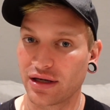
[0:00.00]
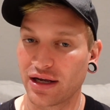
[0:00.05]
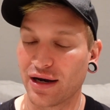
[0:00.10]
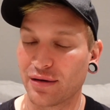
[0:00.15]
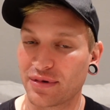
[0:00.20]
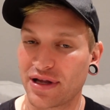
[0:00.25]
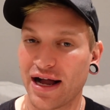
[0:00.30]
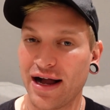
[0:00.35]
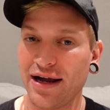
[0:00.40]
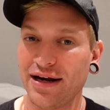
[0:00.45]
And
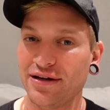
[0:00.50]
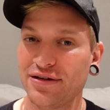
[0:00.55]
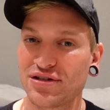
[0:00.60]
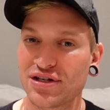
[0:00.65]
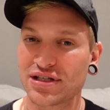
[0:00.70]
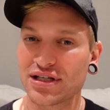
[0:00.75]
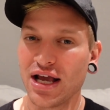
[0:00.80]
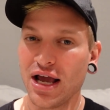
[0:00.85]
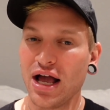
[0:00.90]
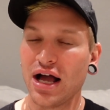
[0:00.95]
I'm kind of
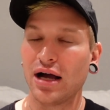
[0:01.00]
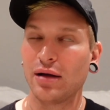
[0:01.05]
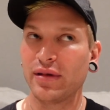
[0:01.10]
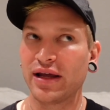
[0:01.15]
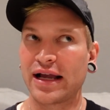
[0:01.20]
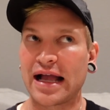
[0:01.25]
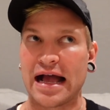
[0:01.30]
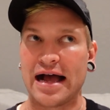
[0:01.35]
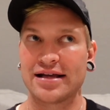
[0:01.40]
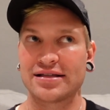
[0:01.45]
just, I'm
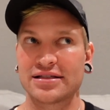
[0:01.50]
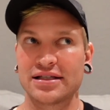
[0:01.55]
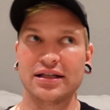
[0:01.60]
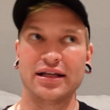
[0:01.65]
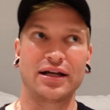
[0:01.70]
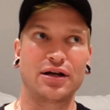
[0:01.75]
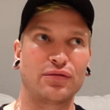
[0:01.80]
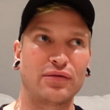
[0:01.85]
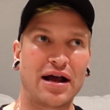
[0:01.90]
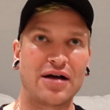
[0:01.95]
like asking
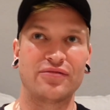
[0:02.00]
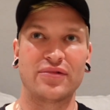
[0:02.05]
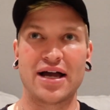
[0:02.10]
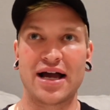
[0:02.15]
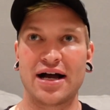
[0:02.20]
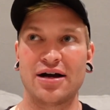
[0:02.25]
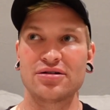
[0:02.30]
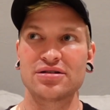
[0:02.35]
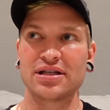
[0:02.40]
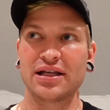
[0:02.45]
like around the
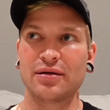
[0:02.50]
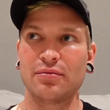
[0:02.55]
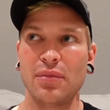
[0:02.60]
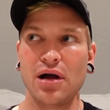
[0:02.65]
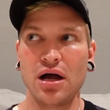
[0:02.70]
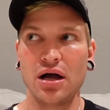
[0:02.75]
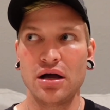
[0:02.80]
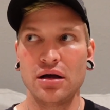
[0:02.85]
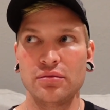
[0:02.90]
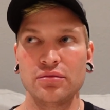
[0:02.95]
house, like,
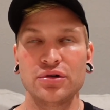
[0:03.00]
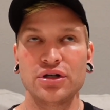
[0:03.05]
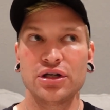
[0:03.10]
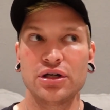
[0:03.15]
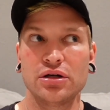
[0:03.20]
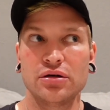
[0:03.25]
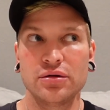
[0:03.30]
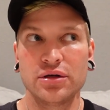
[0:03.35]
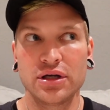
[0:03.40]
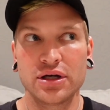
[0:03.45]
mom, well, you
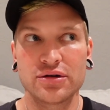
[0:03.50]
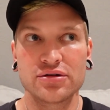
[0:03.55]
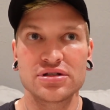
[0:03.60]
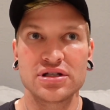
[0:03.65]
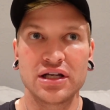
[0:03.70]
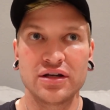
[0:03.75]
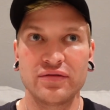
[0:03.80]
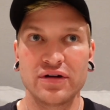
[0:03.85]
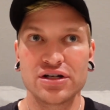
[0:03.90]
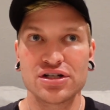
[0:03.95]
know, you
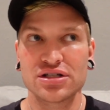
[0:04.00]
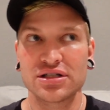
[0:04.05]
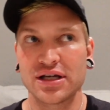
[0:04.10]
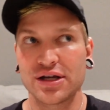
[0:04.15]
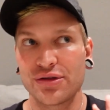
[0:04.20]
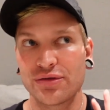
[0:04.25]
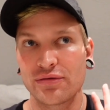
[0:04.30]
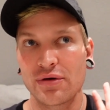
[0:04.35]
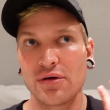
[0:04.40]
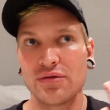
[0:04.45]
understand if I just
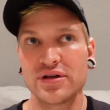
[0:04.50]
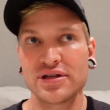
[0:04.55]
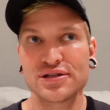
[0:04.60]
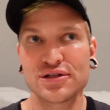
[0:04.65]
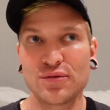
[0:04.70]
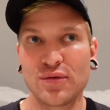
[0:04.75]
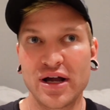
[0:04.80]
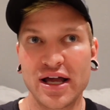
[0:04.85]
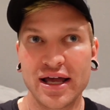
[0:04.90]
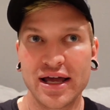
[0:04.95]
like throw this
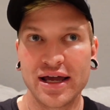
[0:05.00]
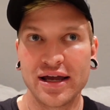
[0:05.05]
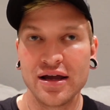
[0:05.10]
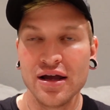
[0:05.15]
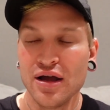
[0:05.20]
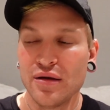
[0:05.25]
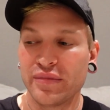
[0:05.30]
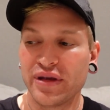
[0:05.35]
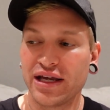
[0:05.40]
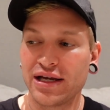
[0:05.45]
away
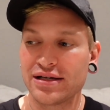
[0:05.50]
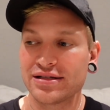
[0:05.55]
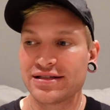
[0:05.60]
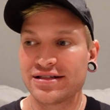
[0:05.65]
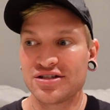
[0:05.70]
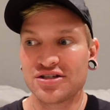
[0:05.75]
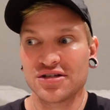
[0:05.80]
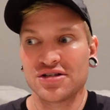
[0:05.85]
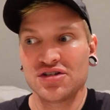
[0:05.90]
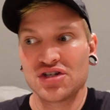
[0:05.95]
because
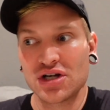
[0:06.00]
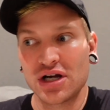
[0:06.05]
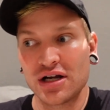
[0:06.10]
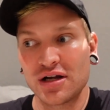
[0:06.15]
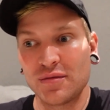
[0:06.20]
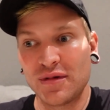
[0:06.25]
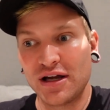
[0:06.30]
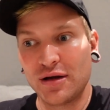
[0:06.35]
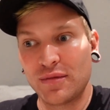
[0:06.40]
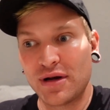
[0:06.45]
it's just junk
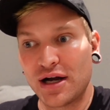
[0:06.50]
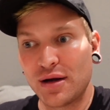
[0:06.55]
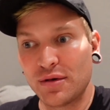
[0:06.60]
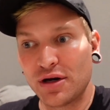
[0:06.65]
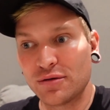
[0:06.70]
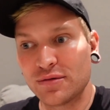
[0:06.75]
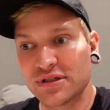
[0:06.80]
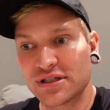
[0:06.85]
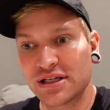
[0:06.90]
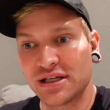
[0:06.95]
mail, mom.
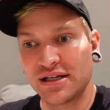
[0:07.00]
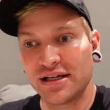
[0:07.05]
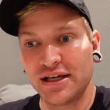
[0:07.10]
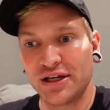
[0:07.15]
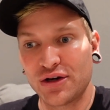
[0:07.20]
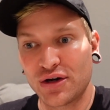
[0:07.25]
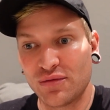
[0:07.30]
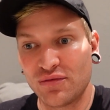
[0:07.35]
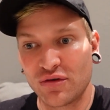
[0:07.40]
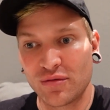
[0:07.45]
No one's going to get
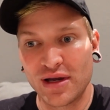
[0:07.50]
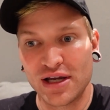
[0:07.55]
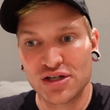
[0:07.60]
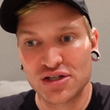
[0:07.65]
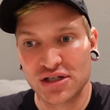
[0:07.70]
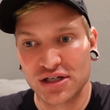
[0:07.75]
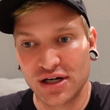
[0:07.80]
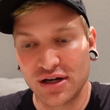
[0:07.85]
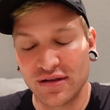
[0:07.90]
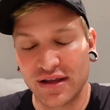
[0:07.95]
your
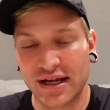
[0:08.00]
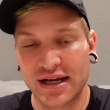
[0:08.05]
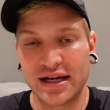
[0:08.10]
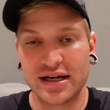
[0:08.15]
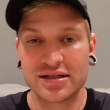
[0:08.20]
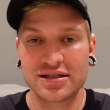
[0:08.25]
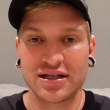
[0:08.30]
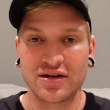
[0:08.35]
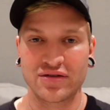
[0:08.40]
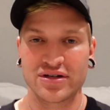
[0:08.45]
information, all that kind
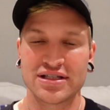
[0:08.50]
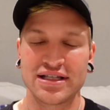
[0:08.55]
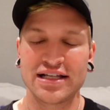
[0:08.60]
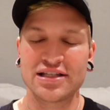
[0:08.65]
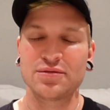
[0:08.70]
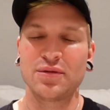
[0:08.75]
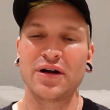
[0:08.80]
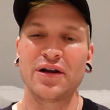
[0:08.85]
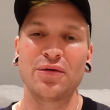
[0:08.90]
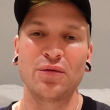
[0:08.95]
of stuff. Cause
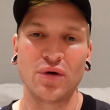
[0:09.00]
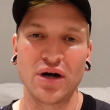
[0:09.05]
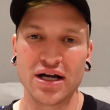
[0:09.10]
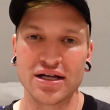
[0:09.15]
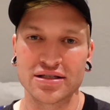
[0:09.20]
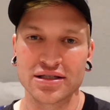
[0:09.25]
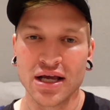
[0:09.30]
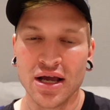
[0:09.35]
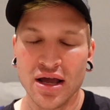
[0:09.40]
that's what it was.